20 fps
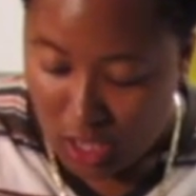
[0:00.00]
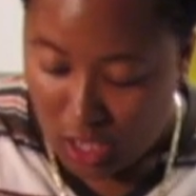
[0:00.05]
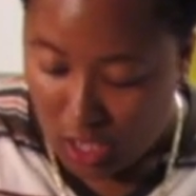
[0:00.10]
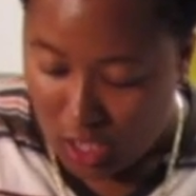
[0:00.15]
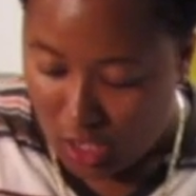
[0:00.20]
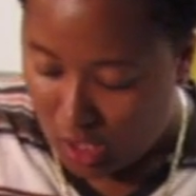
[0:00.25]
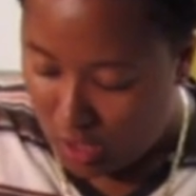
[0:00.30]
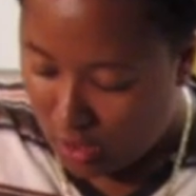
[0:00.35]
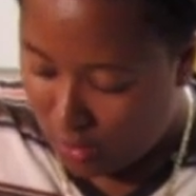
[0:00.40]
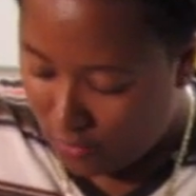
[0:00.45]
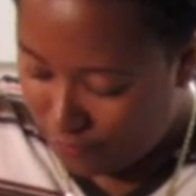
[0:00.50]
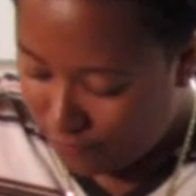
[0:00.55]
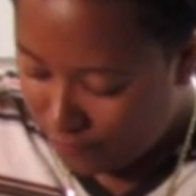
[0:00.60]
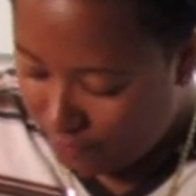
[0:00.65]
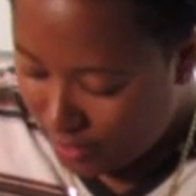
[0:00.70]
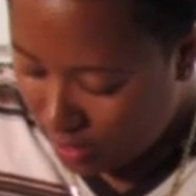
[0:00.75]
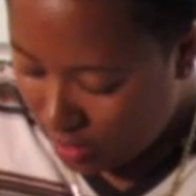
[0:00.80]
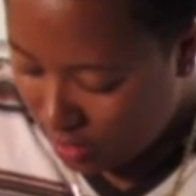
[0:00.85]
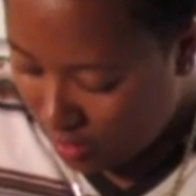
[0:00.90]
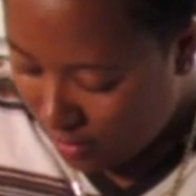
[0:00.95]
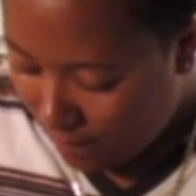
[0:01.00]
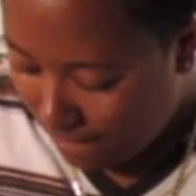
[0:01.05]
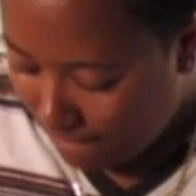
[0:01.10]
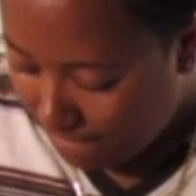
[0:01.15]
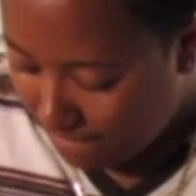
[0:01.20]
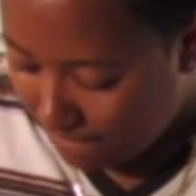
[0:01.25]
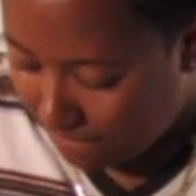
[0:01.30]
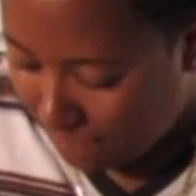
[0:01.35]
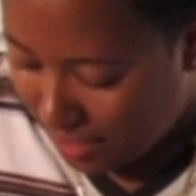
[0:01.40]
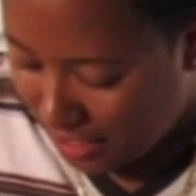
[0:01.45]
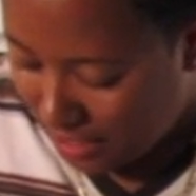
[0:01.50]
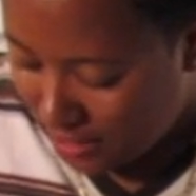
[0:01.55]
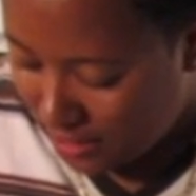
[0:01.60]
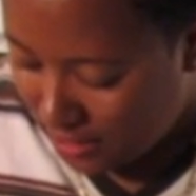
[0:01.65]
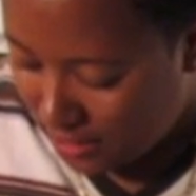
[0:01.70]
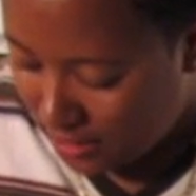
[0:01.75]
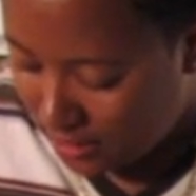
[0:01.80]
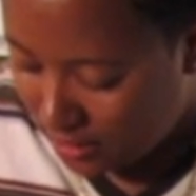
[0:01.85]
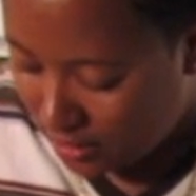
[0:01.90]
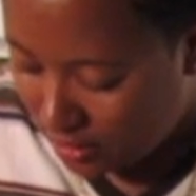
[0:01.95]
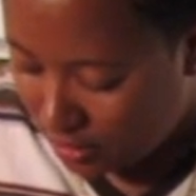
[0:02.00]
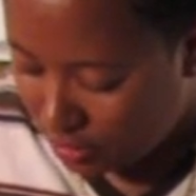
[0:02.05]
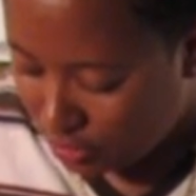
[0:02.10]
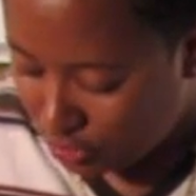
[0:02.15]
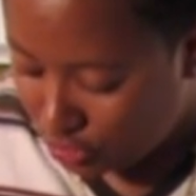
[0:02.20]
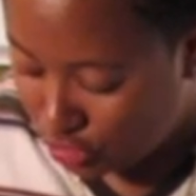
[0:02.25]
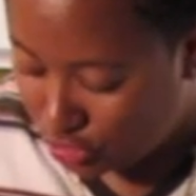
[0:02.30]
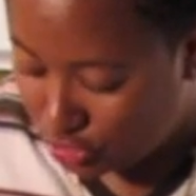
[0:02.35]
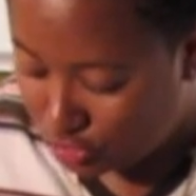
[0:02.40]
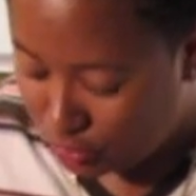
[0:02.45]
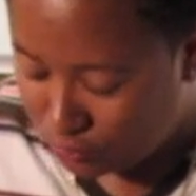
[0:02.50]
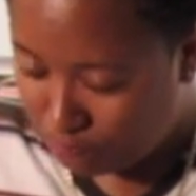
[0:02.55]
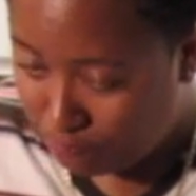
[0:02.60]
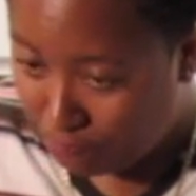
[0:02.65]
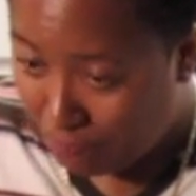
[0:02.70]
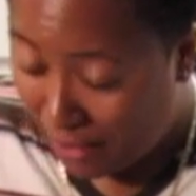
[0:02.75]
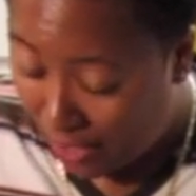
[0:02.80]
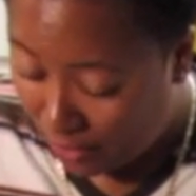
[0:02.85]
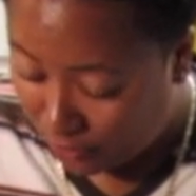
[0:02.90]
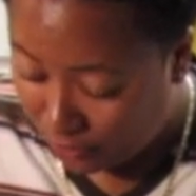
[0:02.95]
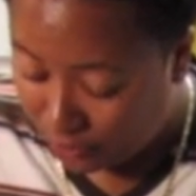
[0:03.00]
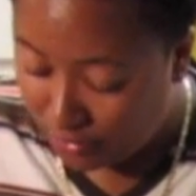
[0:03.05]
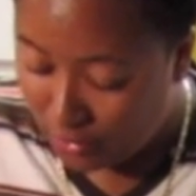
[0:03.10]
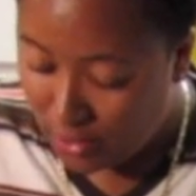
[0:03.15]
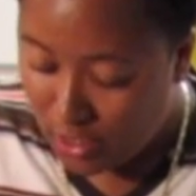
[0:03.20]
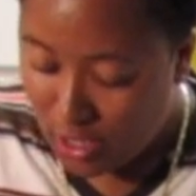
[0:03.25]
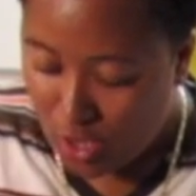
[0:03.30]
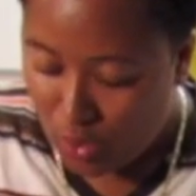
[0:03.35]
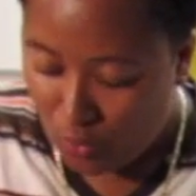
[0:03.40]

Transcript: of baking powder.